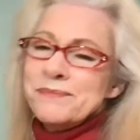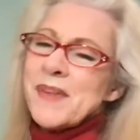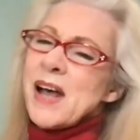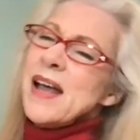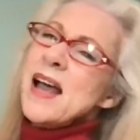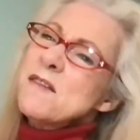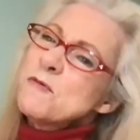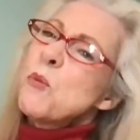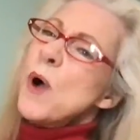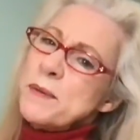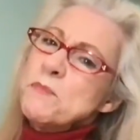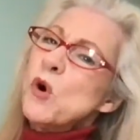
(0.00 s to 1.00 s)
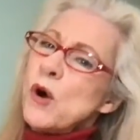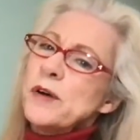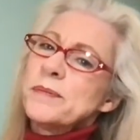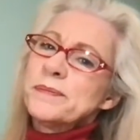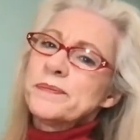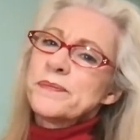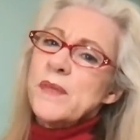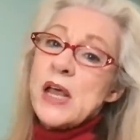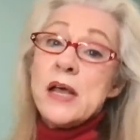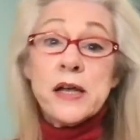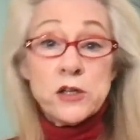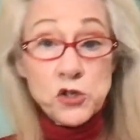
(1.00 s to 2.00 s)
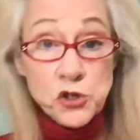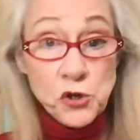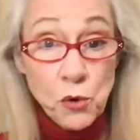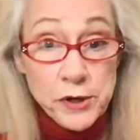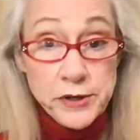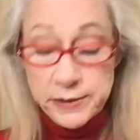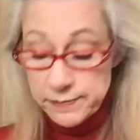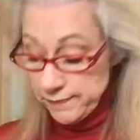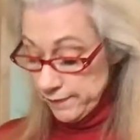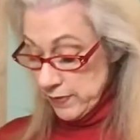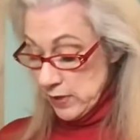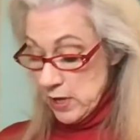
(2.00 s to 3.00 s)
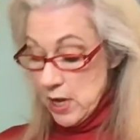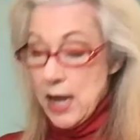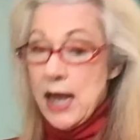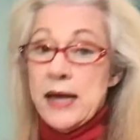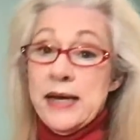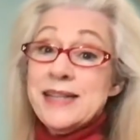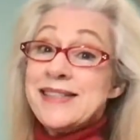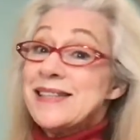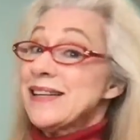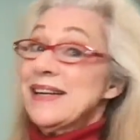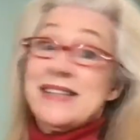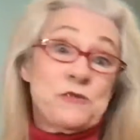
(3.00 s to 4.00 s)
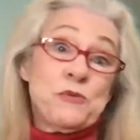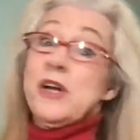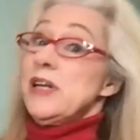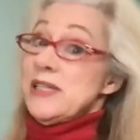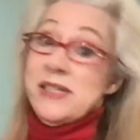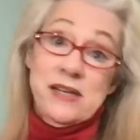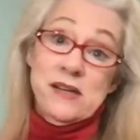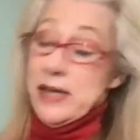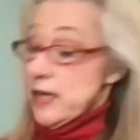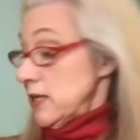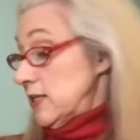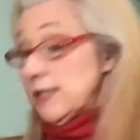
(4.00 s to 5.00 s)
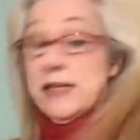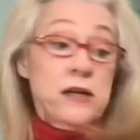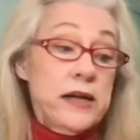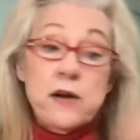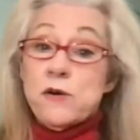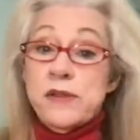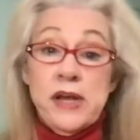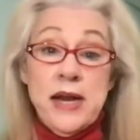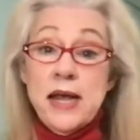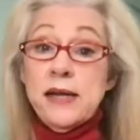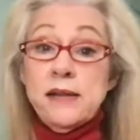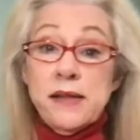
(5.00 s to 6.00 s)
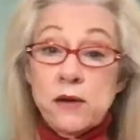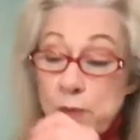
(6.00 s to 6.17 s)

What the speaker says: I have one more. It's short and it's really silly. It's sillier than anything